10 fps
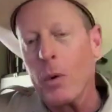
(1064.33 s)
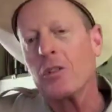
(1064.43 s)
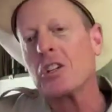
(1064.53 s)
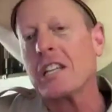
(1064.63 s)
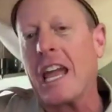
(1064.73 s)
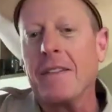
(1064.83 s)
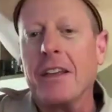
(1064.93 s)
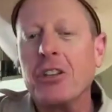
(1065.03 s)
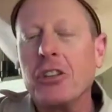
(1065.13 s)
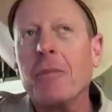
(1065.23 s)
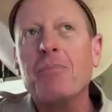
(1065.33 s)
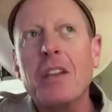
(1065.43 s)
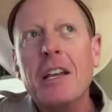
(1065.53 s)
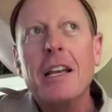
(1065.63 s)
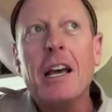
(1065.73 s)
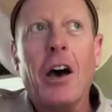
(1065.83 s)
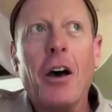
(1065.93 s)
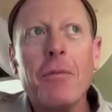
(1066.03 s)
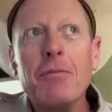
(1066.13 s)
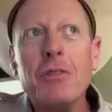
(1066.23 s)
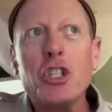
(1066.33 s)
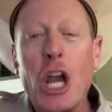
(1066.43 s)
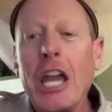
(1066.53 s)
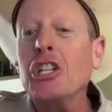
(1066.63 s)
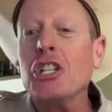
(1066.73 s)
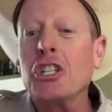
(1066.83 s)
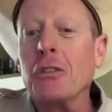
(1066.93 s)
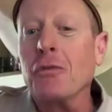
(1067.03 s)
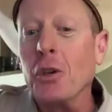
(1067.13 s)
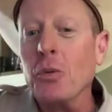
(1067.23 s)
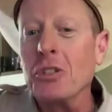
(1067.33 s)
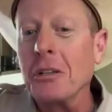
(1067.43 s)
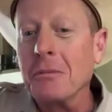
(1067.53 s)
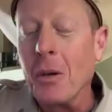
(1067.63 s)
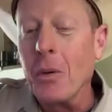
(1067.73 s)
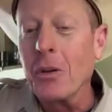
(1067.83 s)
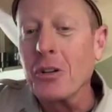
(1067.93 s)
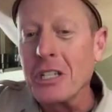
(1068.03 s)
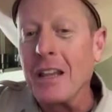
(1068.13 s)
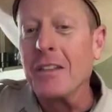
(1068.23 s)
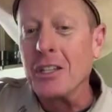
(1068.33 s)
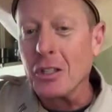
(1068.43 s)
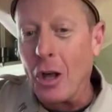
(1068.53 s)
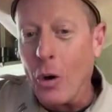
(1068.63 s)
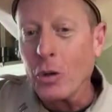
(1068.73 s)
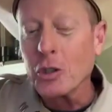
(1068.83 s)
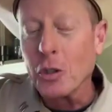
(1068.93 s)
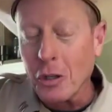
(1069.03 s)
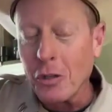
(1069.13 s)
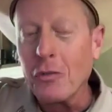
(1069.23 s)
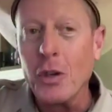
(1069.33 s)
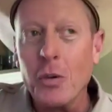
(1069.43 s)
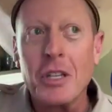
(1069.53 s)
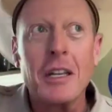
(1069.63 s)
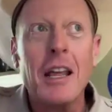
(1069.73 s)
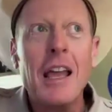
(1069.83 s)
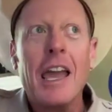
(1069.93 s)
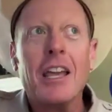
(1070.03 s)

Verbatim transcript: We understand that, that uh, this change is confusing, and we understand that these laws are confusing.